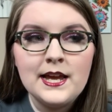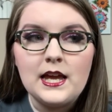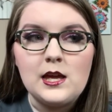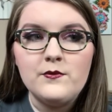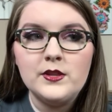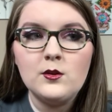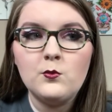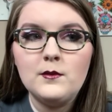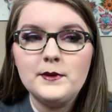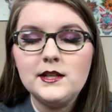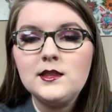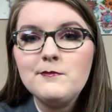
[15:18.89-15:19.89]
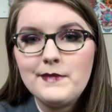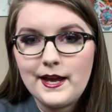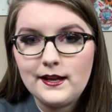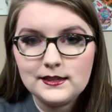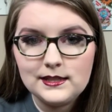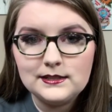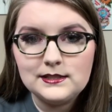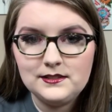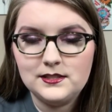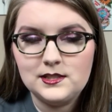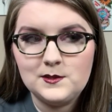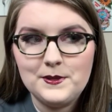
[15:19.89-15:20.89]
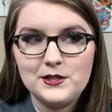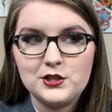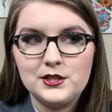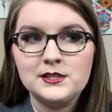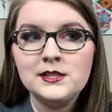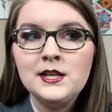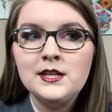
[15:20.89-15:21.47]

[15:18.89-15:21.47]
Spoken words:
Even the woman at the bank thinks it's suspicious.